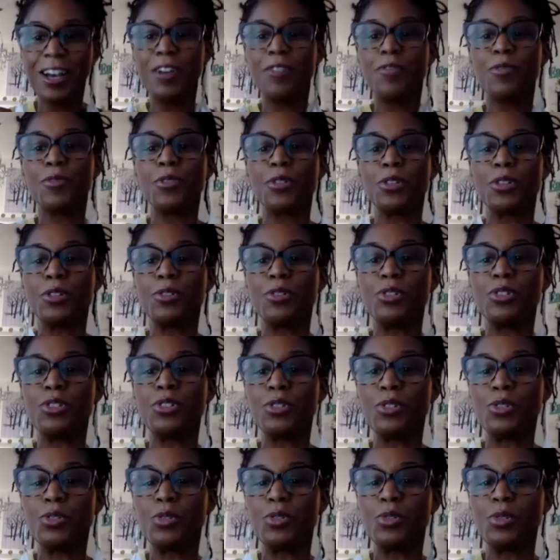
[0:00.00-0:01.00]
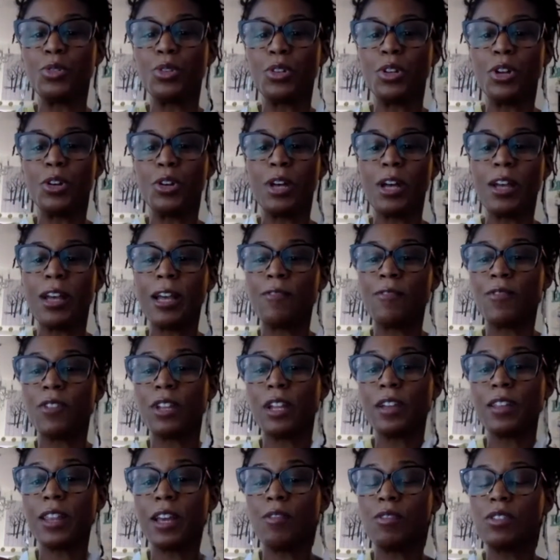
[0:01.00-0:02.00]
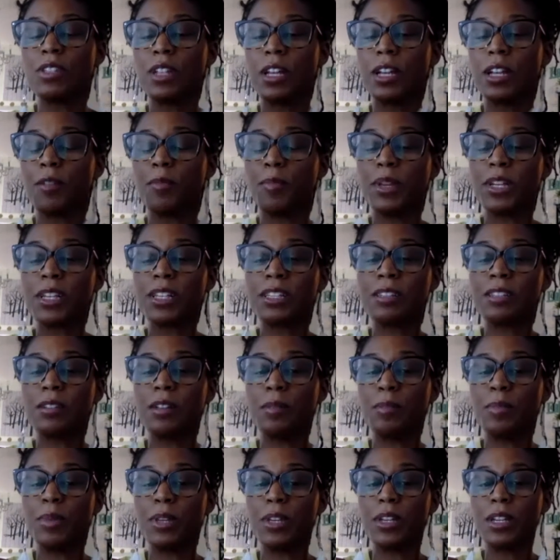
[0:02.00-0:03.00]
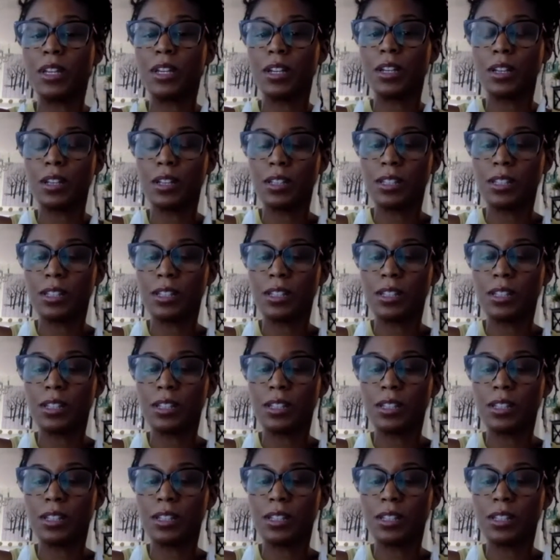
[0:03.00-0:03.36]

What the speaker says: for you to, I feel like that was like a big